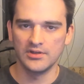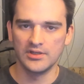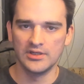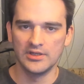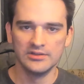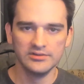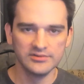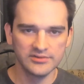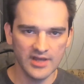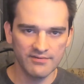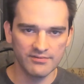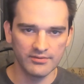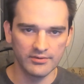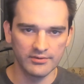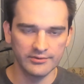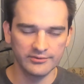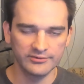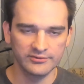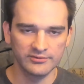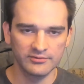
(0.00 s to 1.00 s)

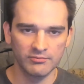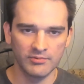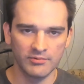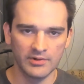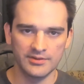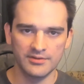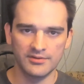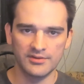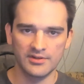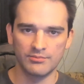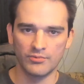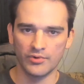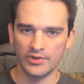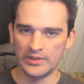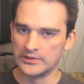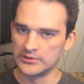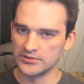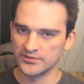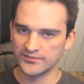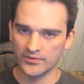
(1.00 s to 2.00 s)
endeavors, whether they're more
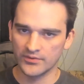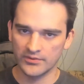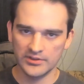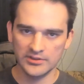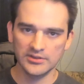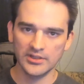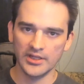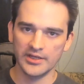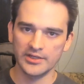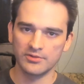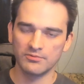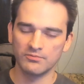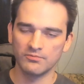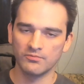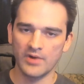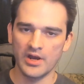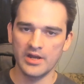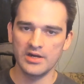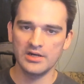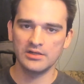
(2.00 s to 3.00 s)
introverted, like
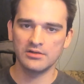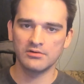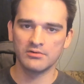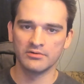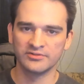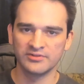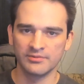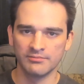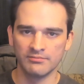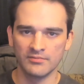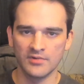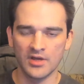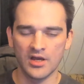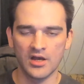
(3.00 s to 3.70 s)
writing or some